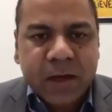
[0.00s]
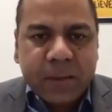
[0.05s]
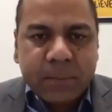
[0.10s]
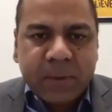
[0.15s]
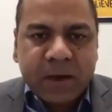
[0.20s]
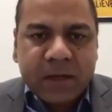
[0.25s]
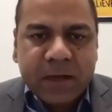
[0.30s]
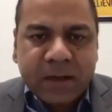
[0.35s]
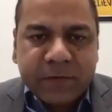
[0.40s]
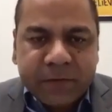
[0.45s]

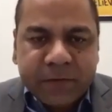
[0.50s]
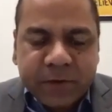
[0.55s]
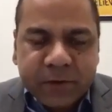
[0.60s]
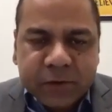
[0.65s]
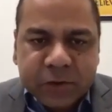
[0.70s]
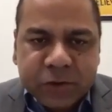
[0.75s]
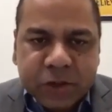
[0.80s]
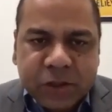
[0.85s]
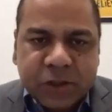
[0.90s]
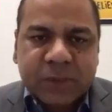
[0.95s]
But if we were
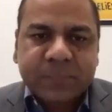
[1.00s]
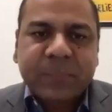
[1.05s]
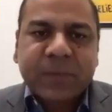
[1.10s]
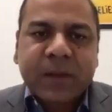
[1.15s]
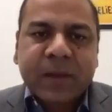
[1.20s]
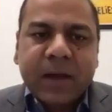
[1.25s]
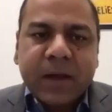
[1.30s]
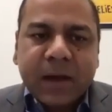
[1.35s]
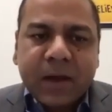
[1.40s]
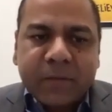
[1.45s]
just
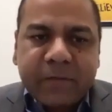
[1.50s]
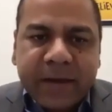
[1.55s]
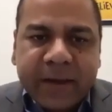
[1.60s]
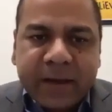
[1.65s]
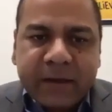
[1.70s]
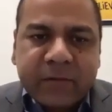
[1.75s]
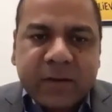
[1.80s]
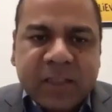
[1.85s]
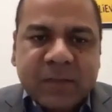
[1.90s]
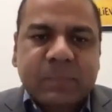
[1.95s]
very
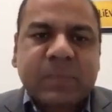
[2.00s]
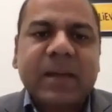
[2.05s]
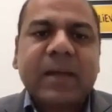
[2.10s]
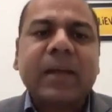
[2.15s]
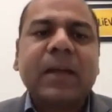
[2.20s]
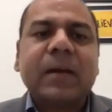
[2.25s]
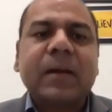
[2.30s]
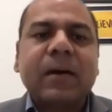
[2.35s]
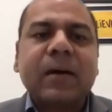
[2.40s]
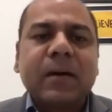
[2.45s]

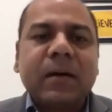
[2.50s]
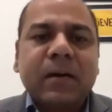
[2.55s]
crisply,